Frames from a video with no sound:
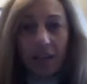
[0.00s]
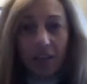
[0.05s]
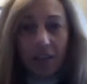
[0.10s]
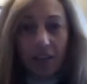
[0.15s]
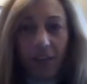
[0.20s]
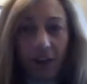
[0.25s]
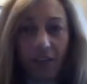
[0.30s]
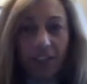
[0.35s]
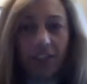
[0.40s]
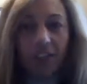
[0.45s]
the
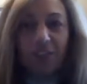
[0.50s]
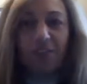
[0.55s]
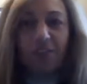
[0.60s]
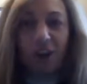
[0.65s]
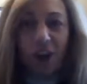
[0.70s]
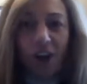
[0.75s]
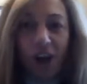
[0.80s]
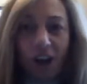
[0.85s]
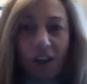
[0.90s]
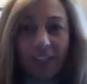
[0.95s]
thoughts of
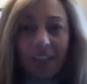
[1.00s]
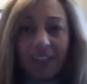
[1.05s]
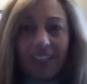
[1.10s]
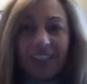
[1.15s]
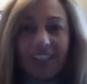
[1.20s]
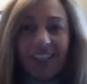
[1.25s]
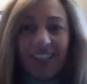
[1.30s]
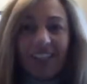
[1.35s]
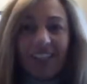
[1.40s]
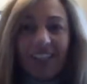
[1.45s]

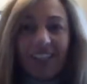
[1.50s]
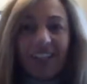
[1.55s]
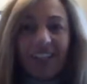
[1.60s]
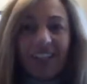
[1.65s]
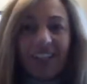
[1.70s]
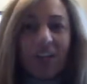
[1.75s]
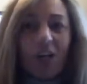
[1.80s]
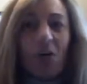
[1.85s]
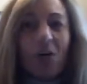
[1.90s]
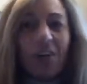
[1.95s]
chocolate start
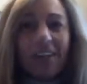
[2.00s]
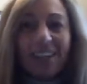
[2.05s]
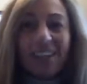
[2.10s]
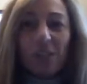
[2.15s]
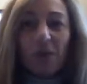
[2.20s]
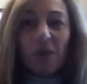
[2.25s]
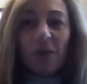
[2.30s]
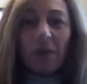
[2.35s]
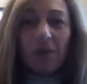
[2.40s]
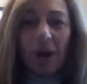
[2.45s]
going into
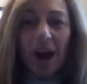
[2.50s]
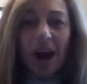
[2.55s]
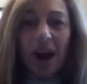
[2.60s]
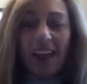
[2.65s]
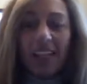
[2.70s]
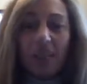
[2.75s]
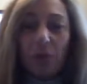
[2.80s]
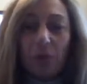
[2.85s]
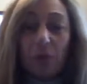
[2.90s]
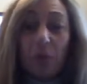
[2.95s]
our
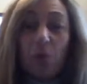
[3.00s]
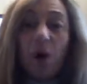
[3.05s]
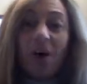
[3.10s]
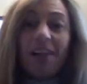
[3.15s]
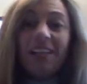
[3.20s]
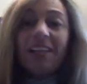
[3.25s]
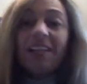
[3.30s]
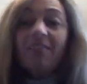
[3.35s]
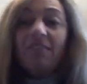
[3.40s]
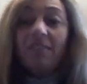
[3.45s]
mind and we want
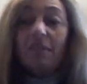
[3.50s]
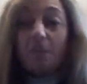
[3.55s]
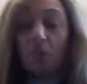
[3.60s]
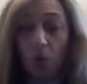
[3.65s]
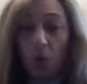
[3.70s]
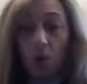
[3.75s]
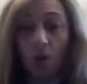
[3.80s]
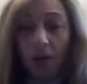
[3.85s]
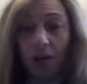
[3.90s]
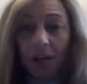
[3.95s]
it even
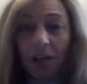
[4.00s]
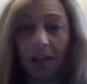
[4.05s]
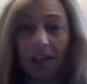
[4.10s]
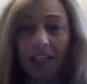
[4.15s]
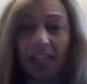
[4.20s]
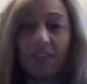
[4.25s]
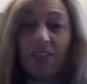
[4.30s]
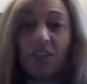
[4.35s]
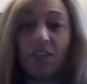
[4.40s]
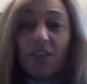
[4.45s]
more,
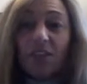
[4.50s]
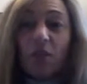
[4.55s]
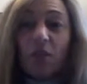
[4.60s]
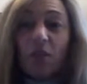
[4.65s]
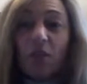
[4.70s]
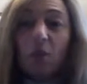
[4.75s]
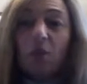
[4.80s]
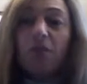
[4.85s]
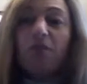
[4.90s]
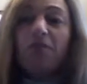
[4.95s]
even though
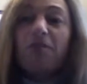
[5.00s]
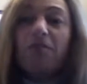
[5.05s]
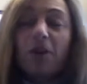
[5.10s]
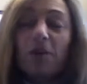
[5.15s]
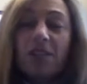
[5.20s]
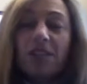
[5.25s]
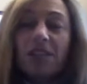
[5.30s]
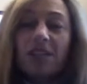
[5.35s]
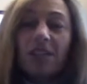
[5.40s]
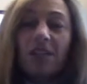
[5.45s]
we're
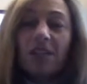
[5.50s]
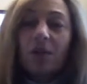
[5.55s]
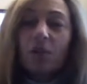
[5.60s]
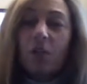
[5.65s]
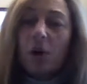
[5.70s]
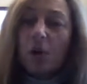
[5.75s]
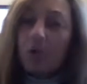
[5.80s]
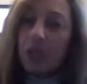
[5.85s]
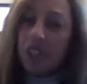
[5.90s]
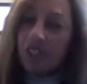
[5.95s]
focusing on
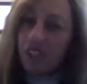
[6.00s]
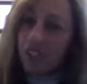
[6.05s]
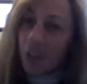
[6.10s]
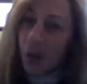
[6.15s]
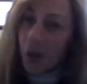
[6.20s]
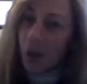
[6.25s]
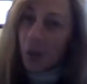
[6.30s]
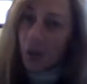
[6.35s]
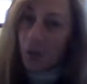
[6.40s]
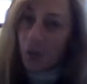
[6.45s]
what we
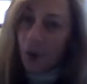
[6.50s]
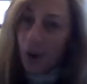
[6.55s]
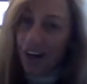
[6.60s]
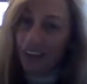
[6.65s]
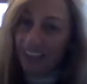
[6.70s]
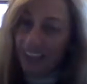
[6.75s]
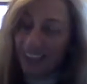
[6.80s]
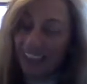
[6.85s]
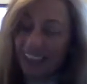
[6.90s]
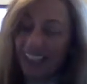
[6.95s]
don't
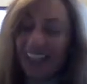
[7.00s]
want.